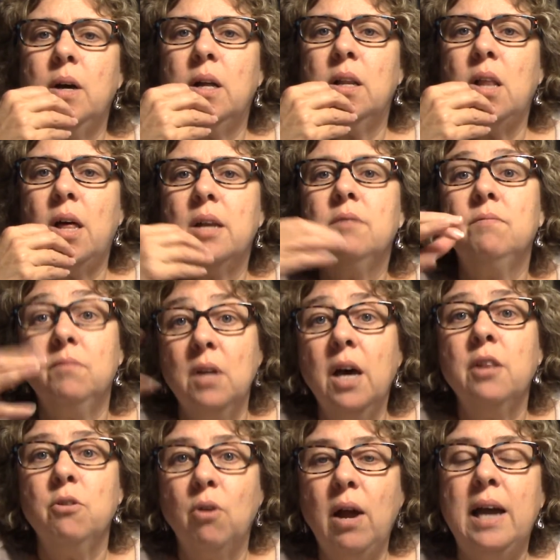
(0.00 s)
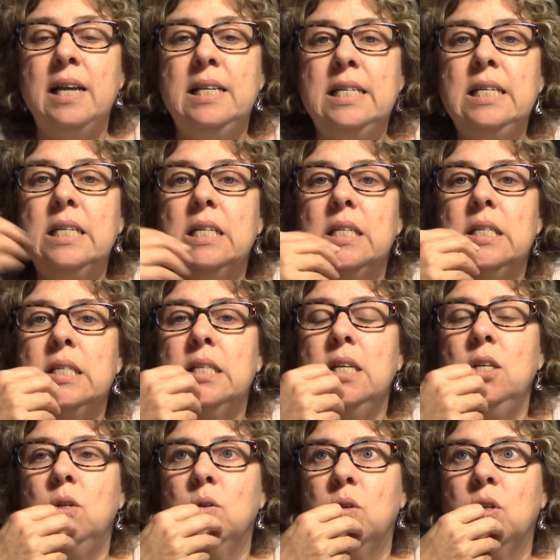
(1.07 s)
lot of other ideas that
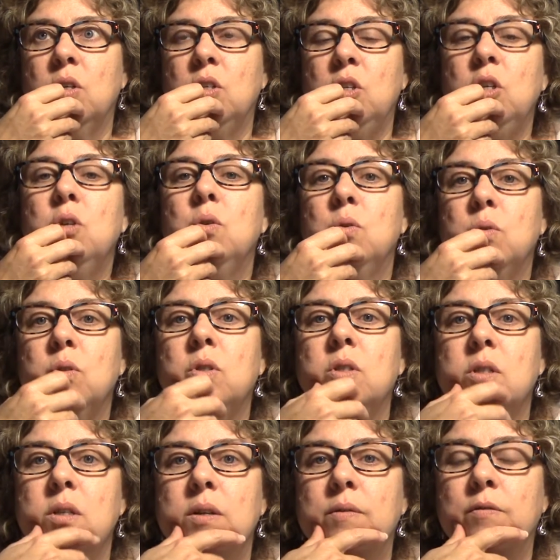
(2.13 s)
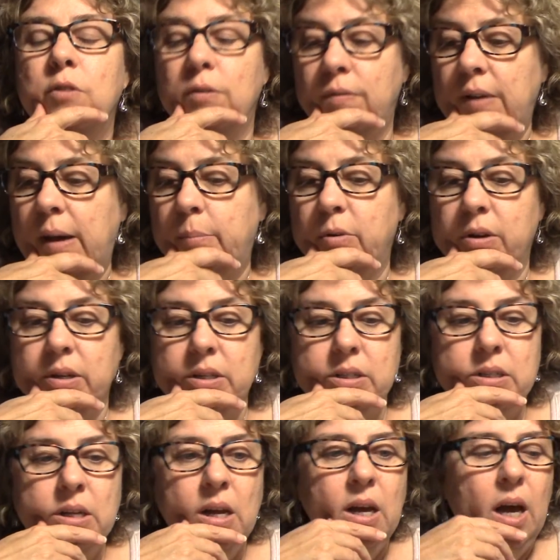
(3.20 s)
you could use for fabrics.